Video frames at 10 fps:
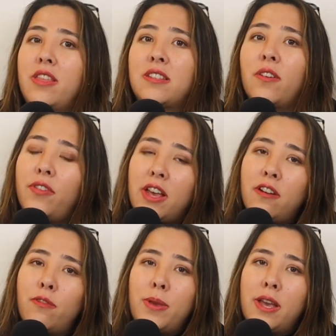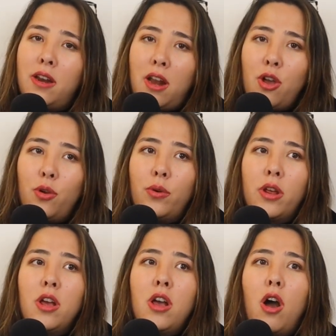There's a fear of being alone,
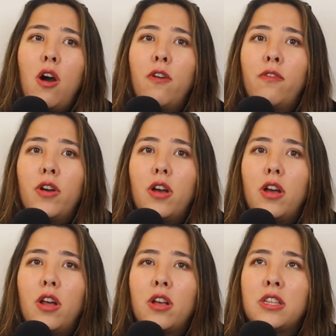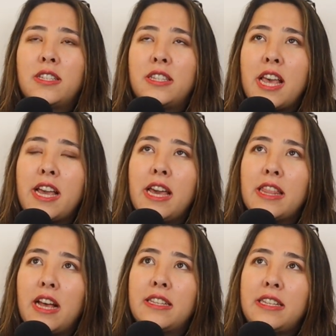of
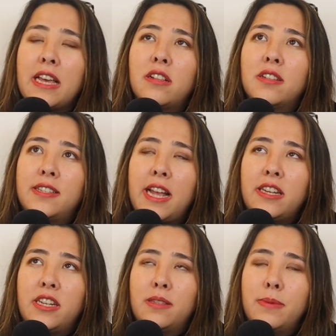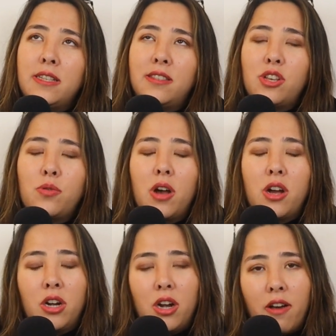thinking that a single status means that you are
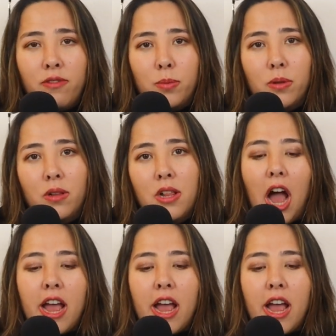unlovable.